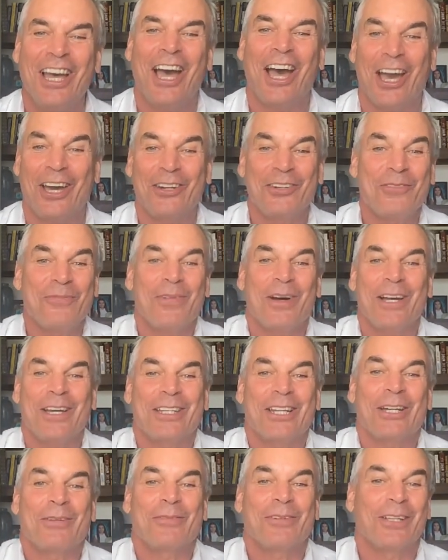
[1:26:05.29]
I don't
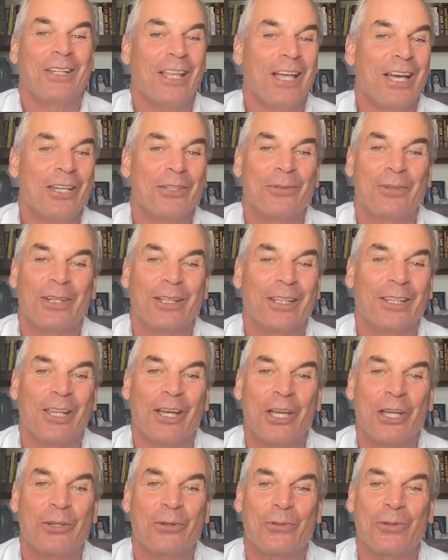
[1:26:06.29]
mind. I'm glad when a
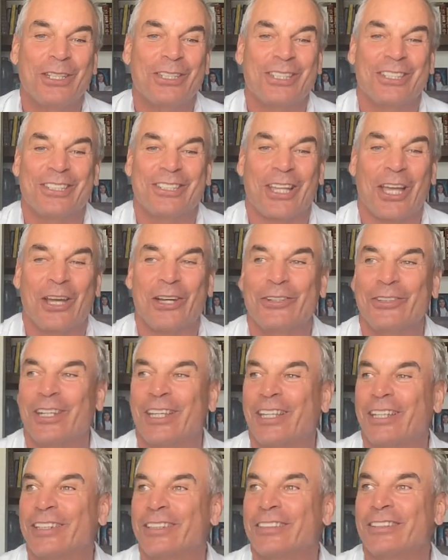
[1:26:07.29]
client reaches out,
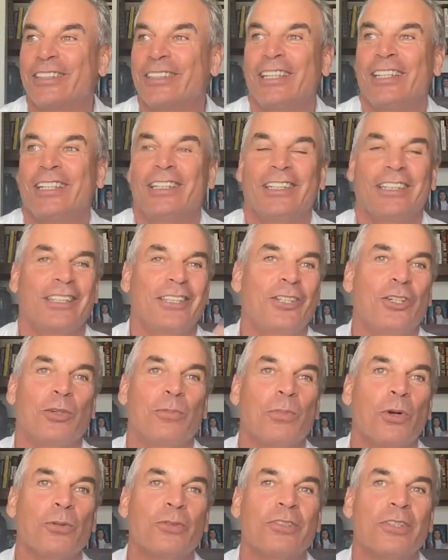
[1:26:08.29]
and you know,
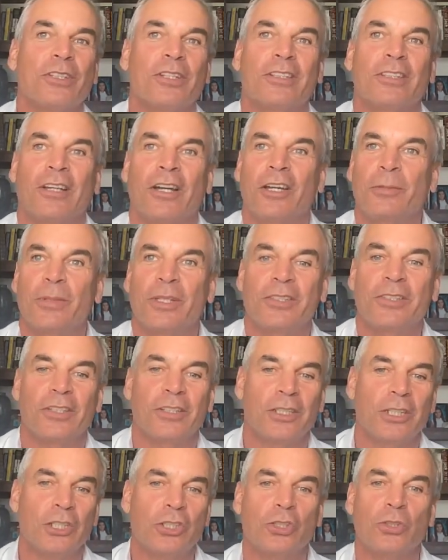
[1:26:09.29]
most of the time it's
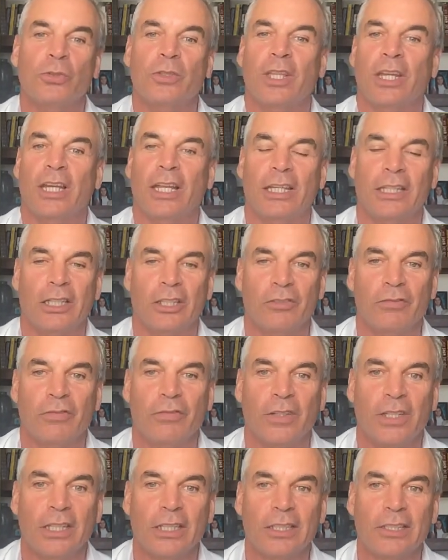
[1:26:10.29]
an issue that I can
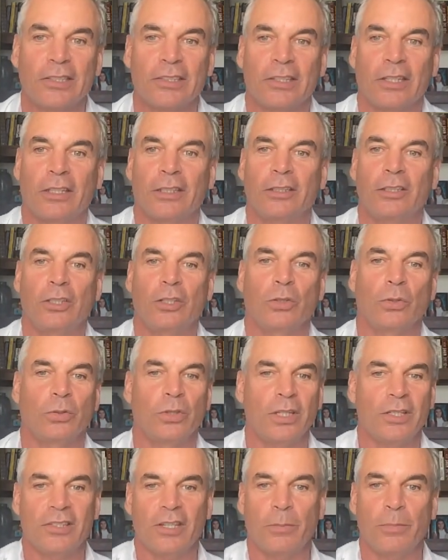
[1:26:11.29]
fix, and you know,
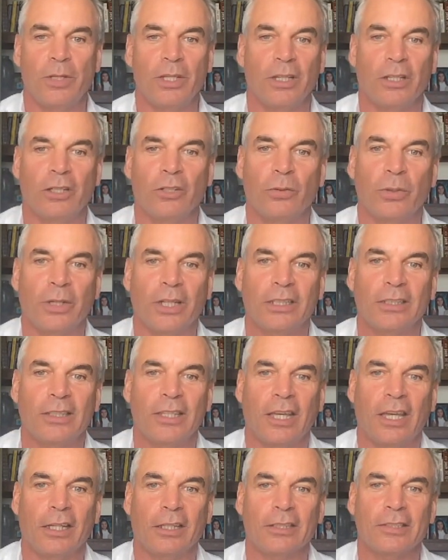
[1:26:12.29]
they send me a quick
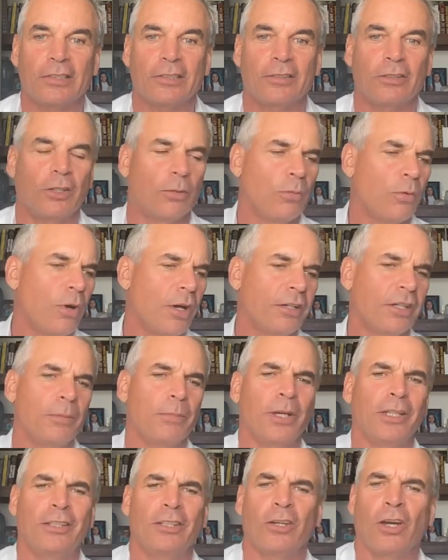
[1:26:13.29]
text, and I'm walking
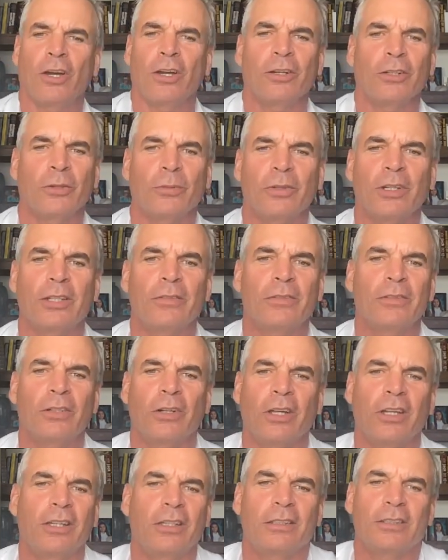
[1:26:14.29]
my dog,
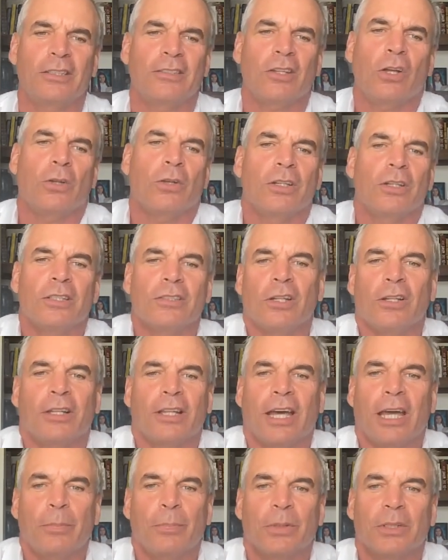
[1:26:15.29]
whatever. It's all it's all
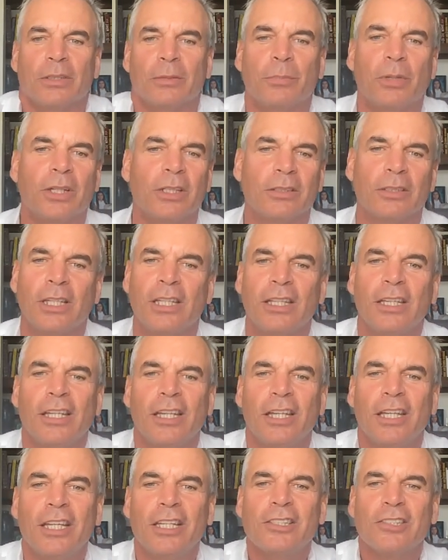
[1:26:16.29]
happened, but
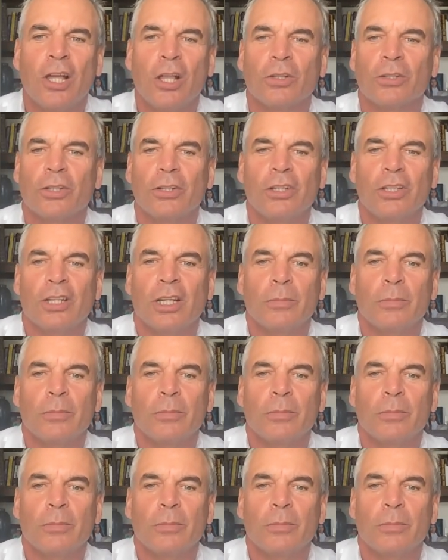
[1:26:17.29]
it's all good.